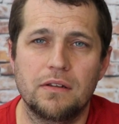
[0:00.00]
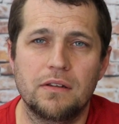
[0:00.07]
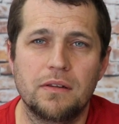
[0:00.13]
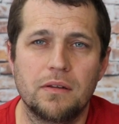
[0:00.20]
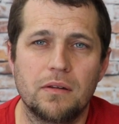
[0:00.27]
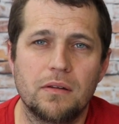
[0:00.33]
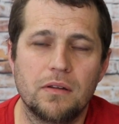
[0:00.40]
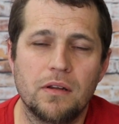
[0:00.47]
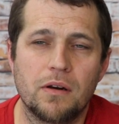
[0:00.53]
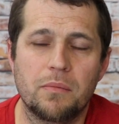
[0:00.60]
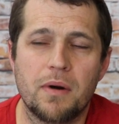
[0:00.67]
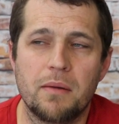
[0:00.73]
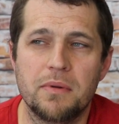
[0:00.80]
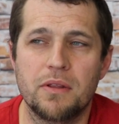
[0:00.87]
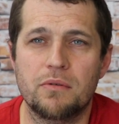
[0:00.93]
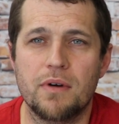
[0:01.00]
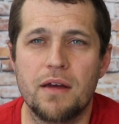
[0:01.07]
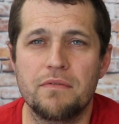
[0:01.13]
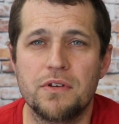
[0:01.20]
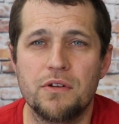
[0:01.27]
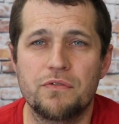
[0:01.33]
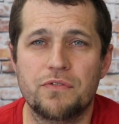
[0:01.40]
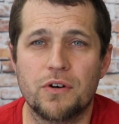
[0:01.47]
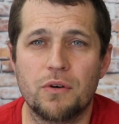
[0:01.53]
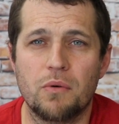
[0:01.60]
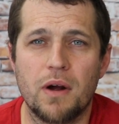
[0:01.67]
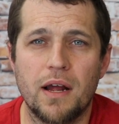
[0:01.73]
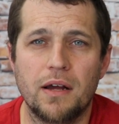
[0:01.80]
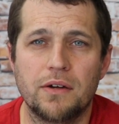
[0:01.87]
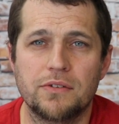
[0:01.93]
the, you know probably the revenue for a
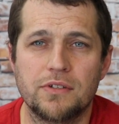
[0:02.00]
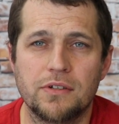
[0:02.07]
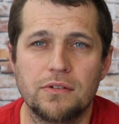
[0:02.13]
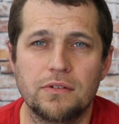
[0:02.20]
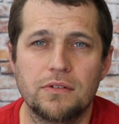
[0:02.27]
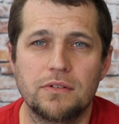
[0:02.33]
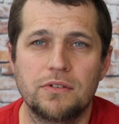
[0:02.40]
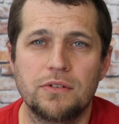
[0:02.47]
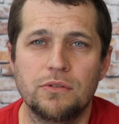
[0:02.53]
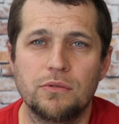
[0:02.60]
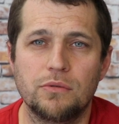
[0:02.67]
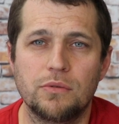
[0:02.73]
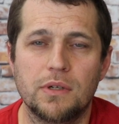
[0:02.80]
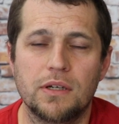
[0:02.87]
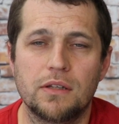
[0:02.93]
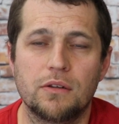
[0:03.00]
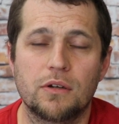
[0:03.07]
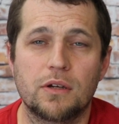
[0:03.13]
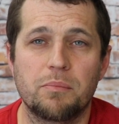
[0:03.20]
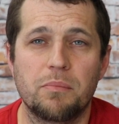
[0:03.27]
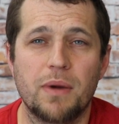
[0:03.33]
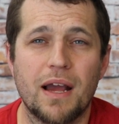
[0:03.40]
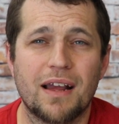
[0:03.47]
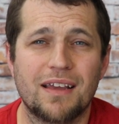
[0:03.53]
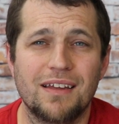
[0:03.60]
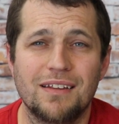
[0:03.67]
while to to uh, look back